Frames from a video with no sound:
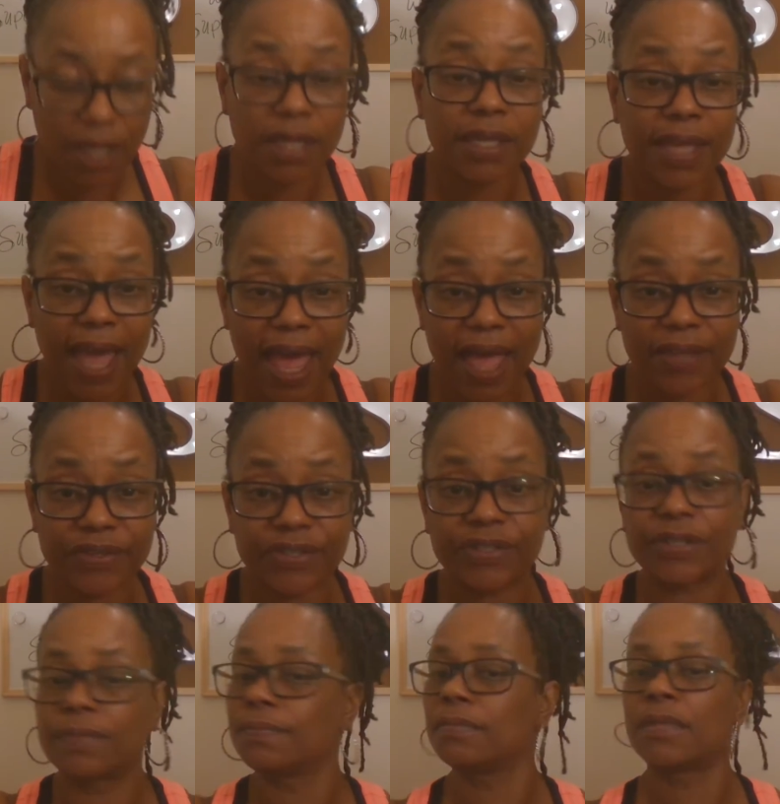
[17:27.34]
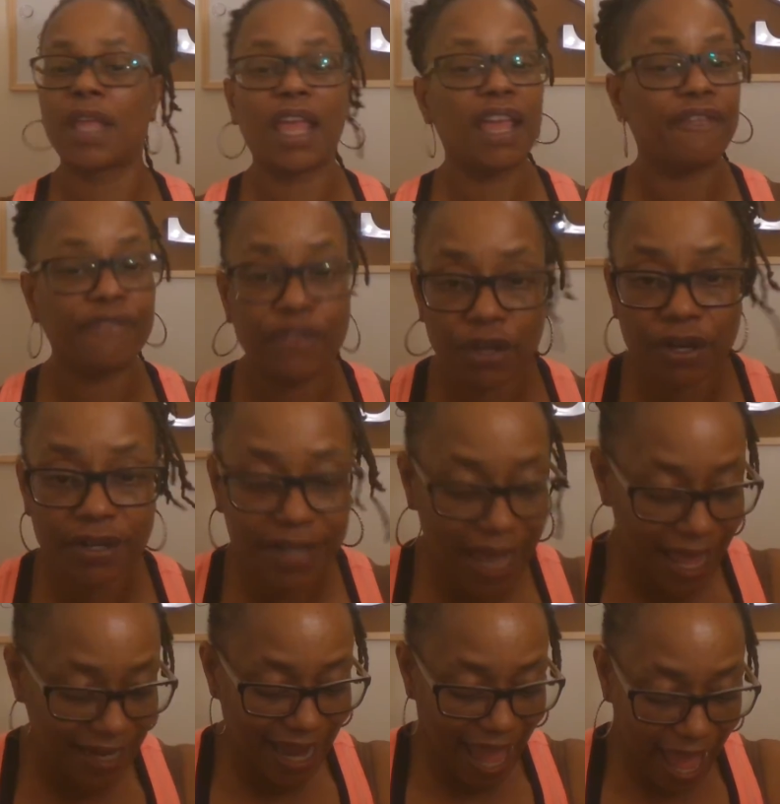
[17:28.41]
Yes. If you're
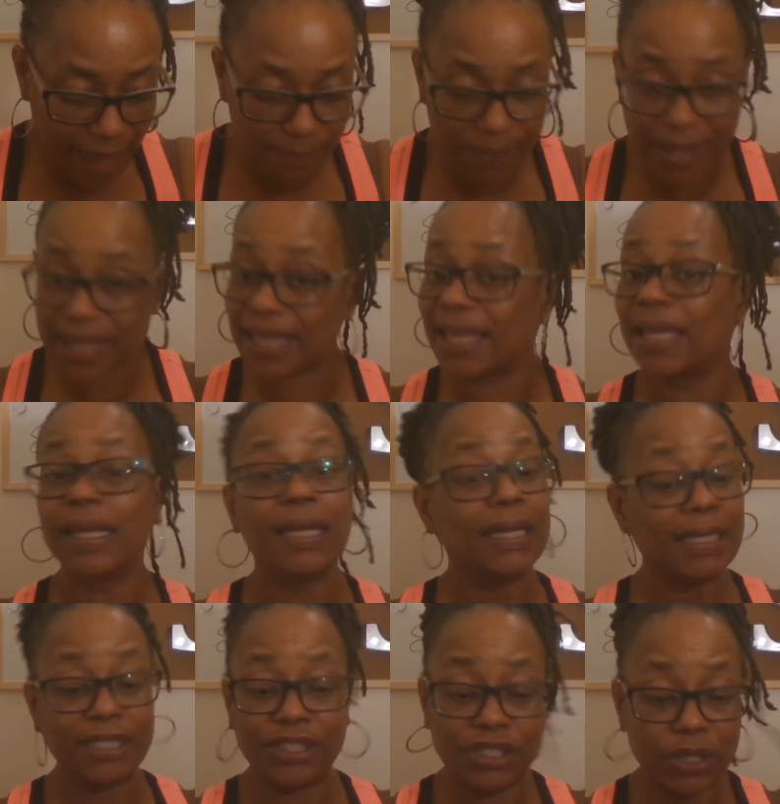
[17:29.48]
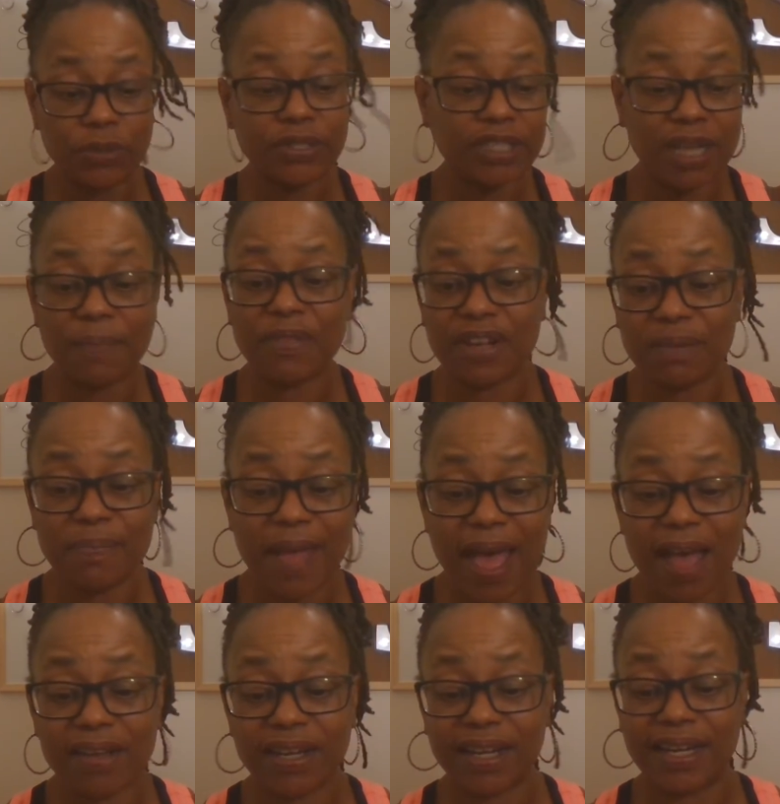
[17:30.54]
not happy, feel something
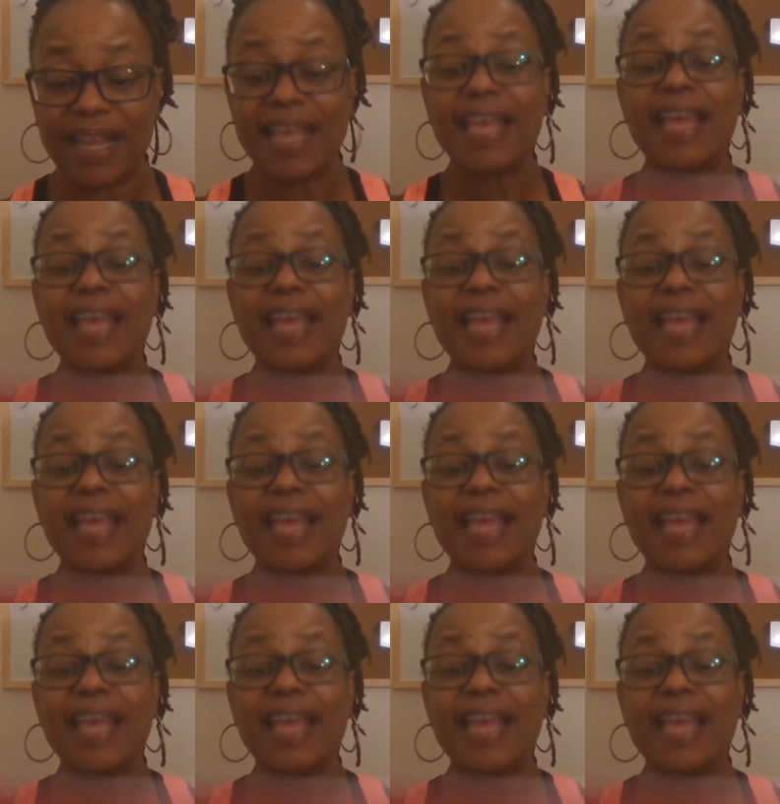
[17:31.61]
about it.